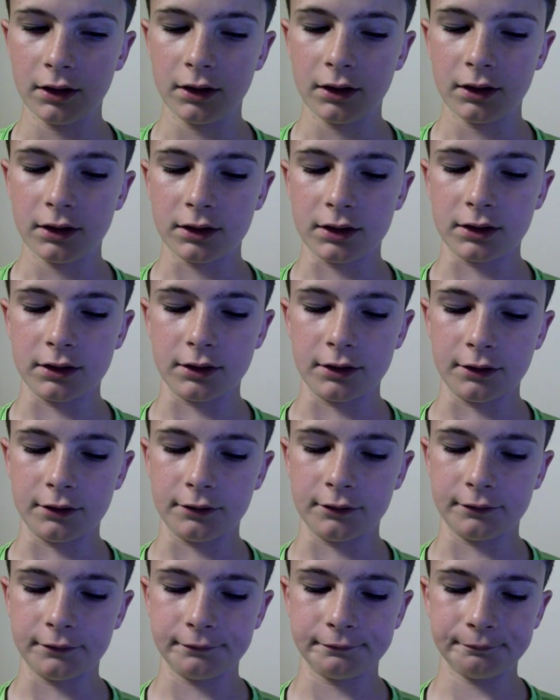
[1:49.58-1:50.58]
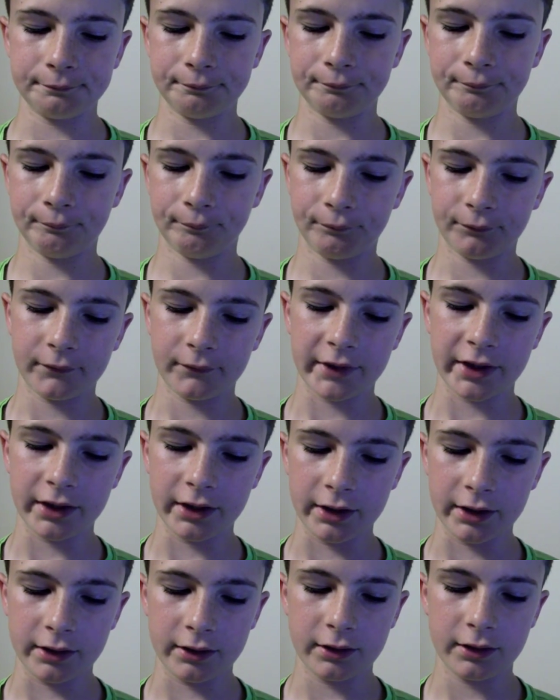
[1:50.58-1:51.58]
So,
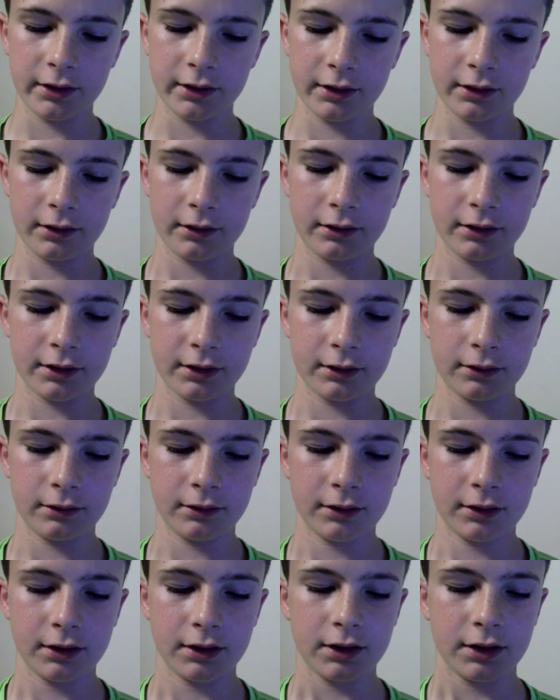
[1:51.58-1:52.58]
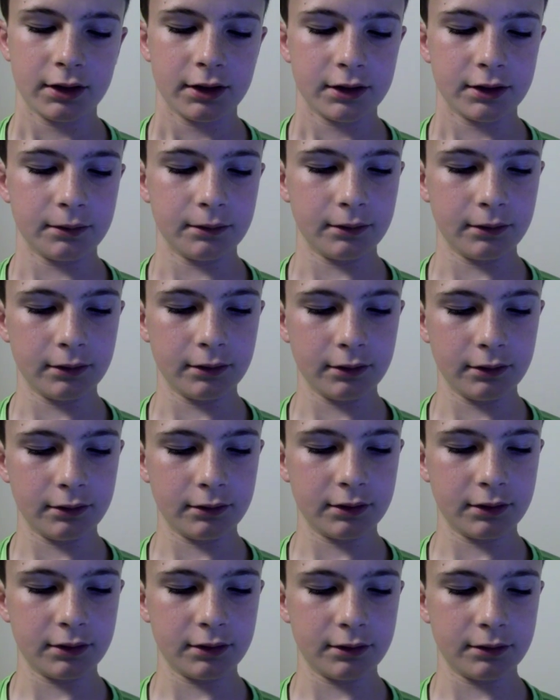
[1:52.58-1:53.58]
yeah. So
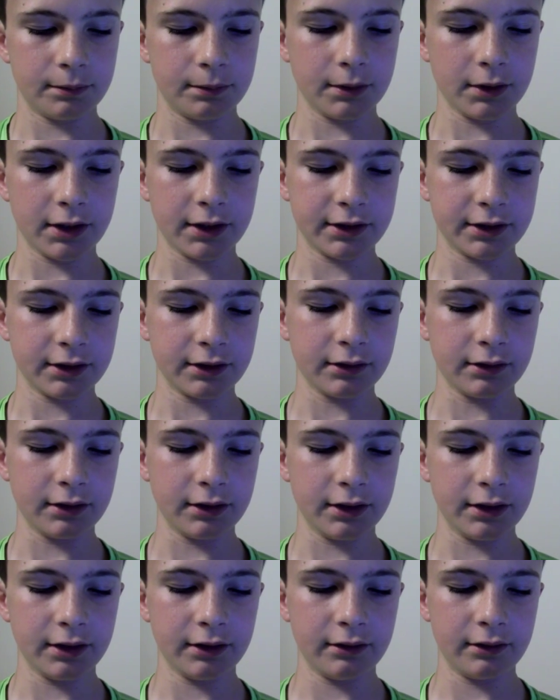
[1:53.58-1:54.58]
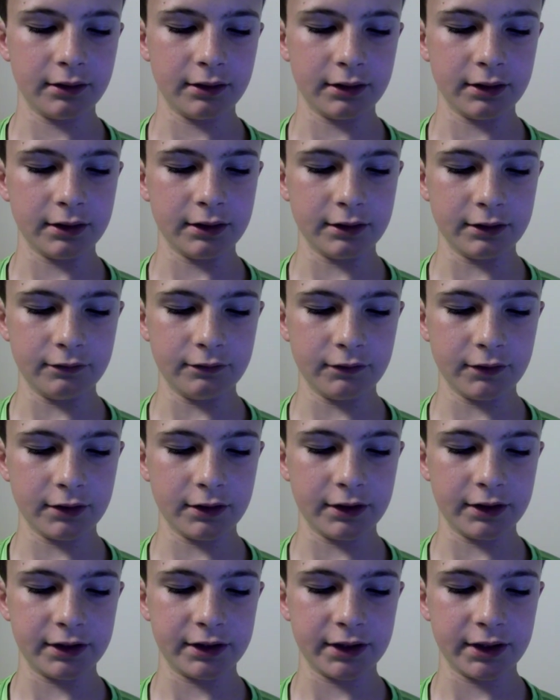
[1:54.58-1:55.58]
surprisingly, it is
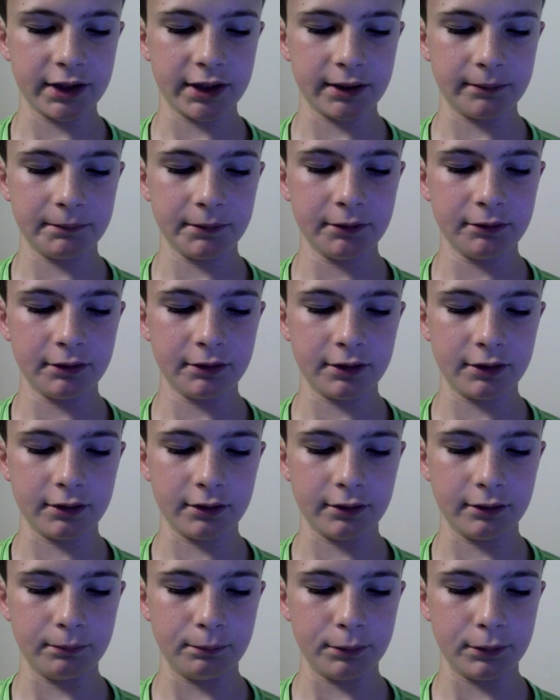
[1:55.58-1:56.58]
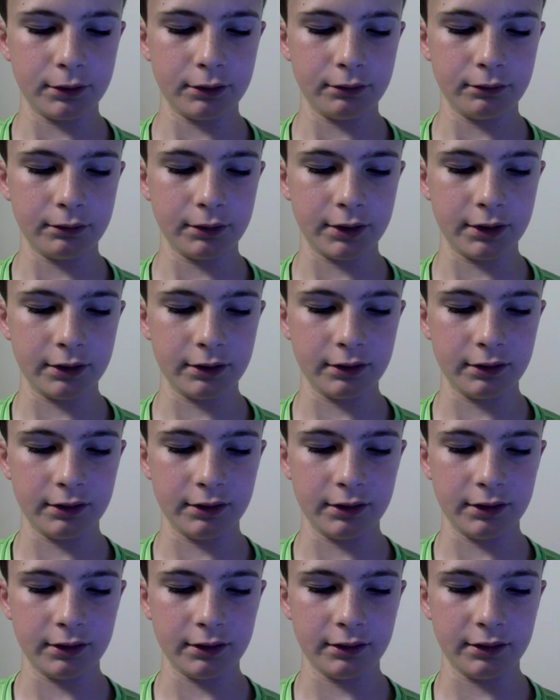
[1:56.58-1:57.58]
very snappy with all the bloatware
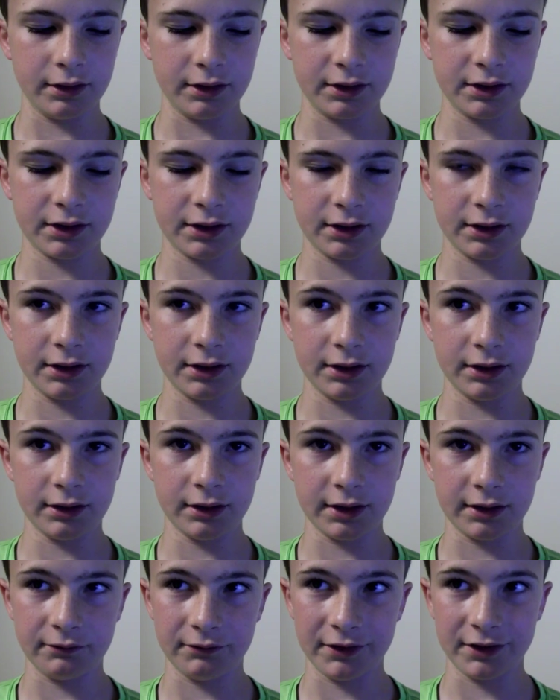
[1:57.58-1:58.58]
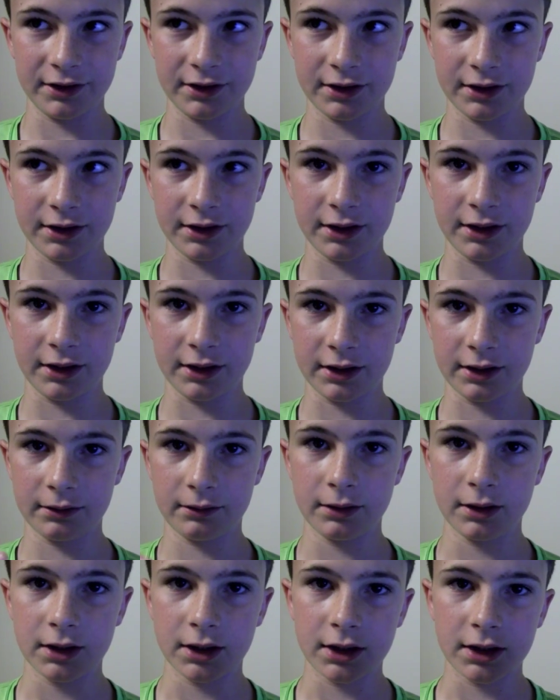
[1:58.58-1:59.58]
and the, the skin, heavy skinning that
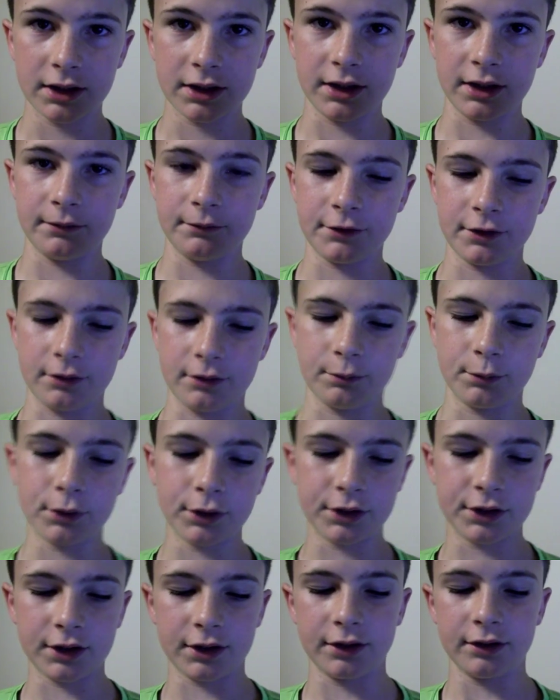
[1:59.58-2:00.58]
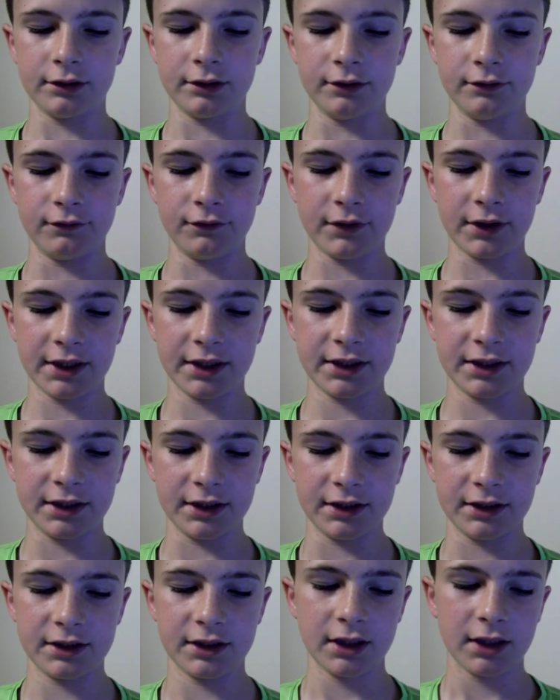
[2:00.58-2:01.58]
Samsung puts on their
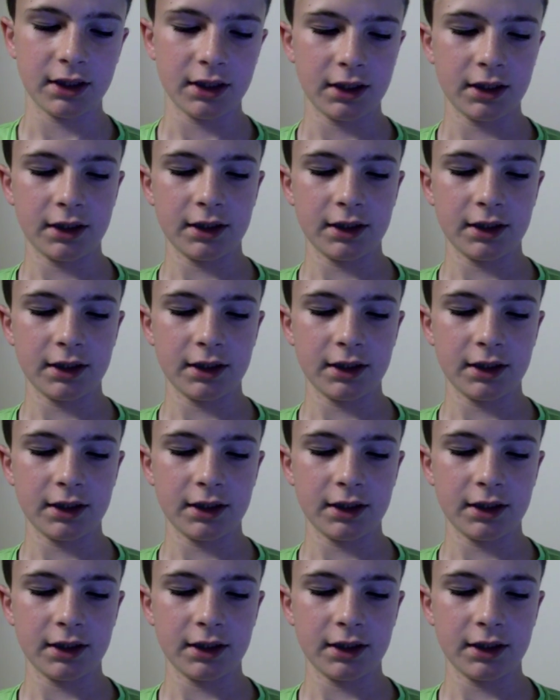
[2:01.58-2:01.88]
devices.